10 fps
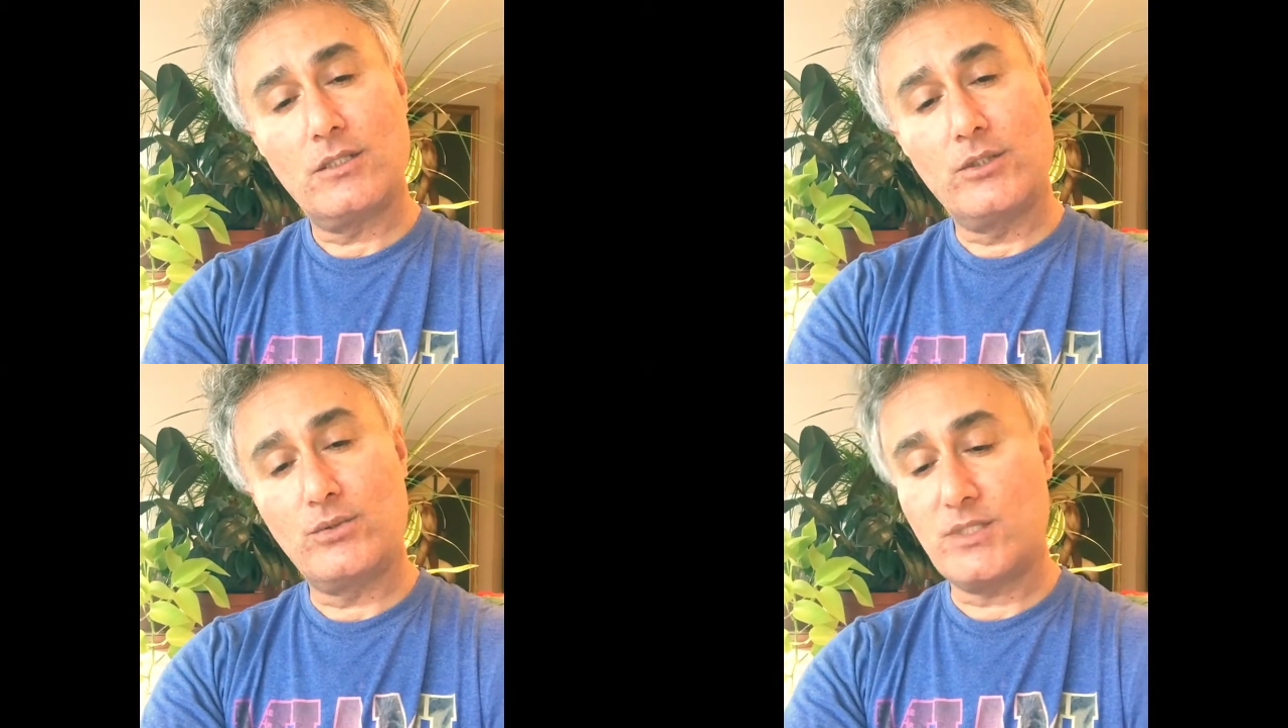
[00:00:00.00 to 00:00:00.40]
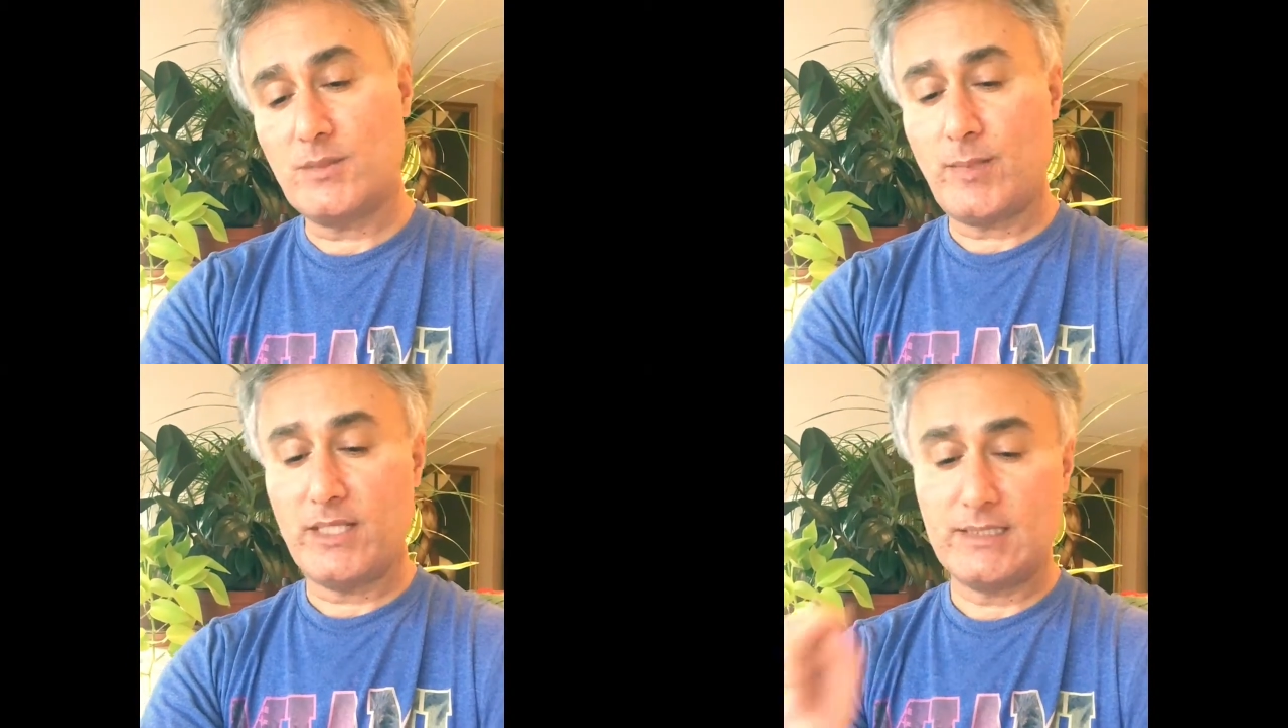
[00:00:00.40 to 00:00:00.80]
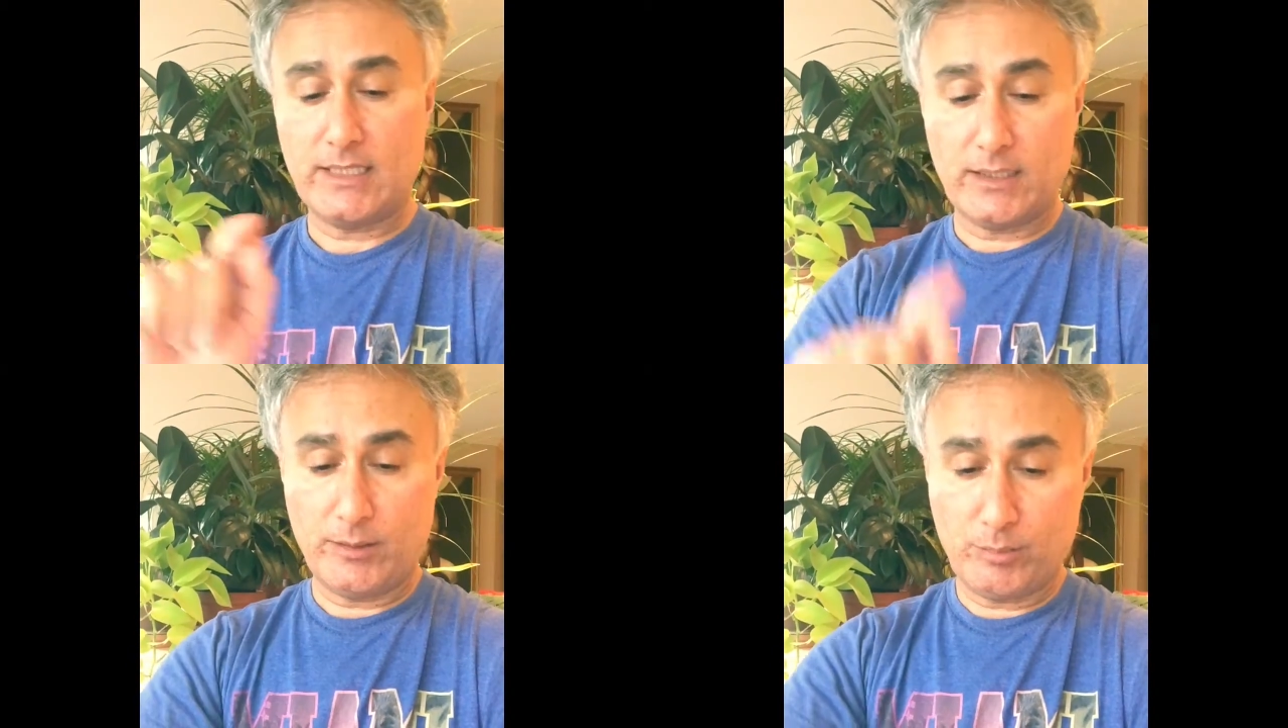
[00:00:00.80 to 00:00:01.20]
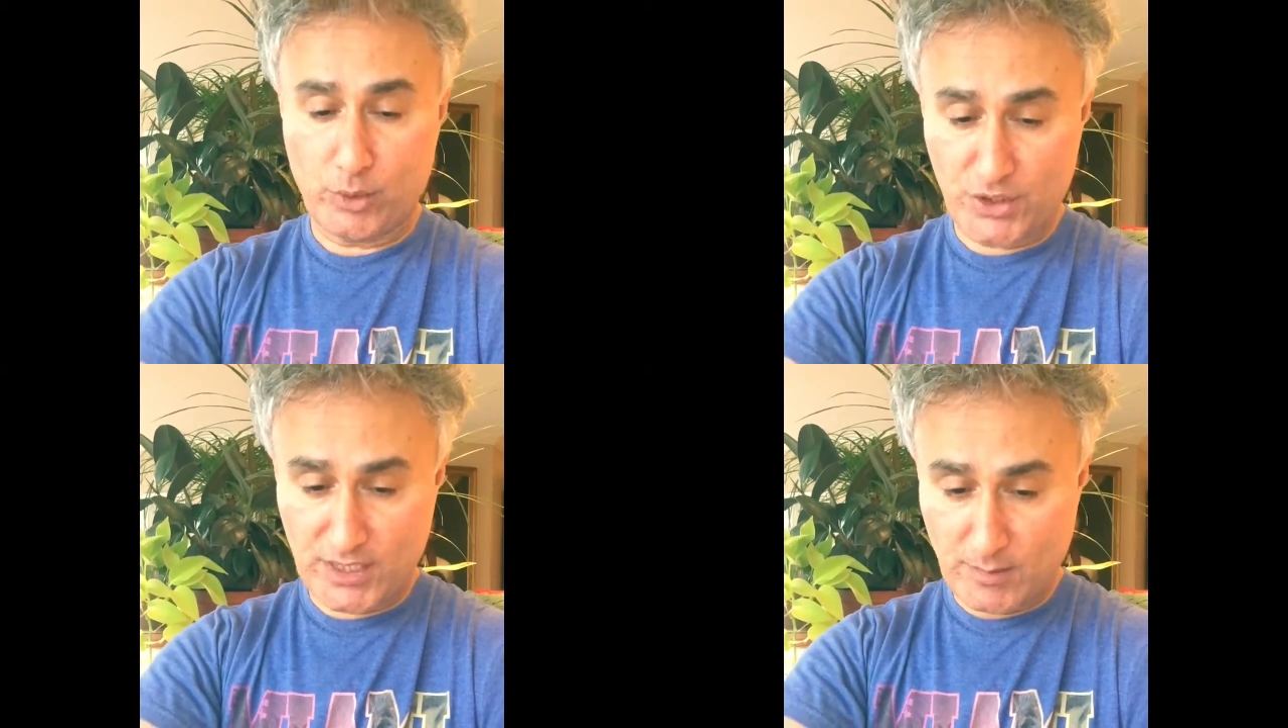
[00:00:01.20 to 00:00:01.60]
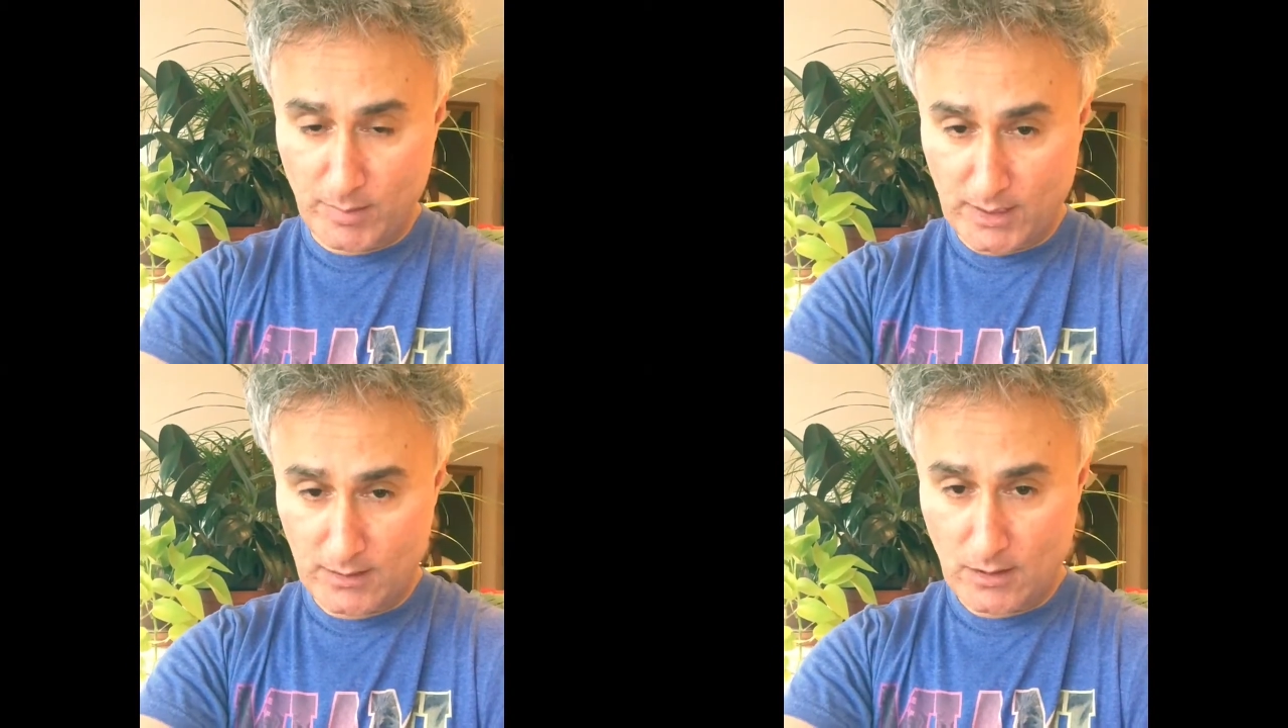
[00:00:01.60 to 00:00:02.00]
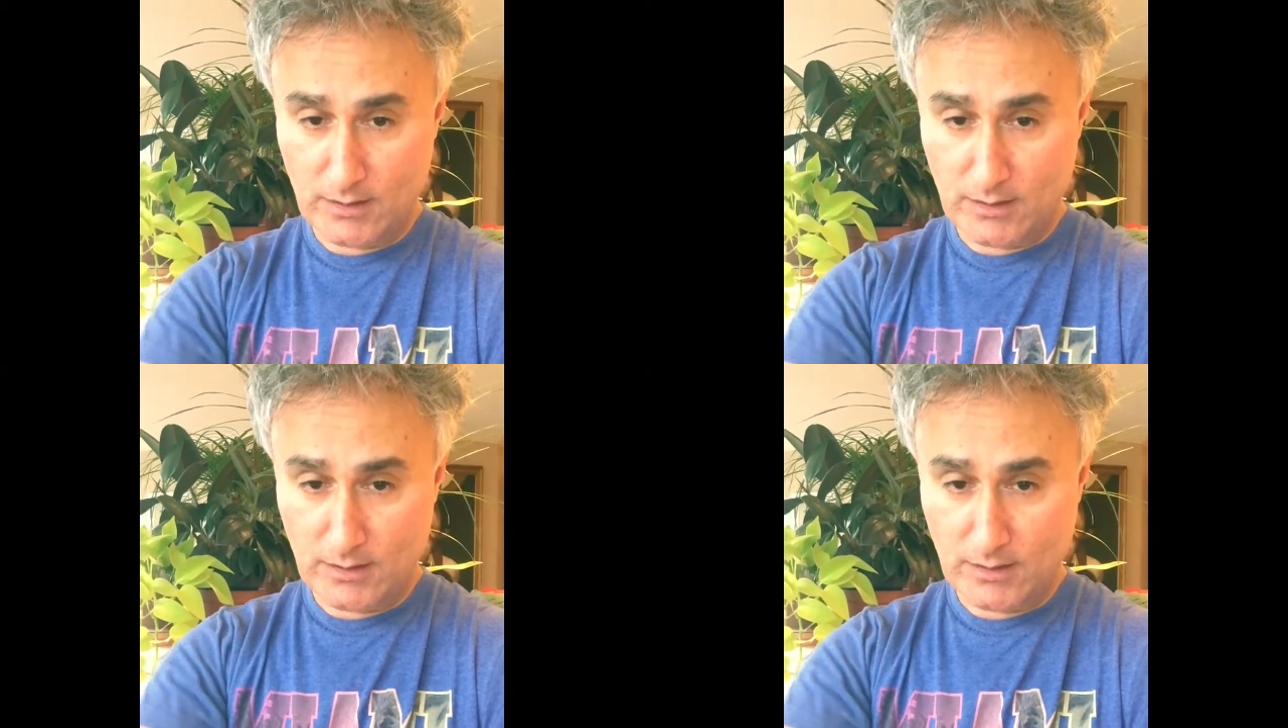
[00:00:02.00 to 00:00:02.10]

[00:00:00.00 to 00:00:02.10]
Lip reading: you just basically push the button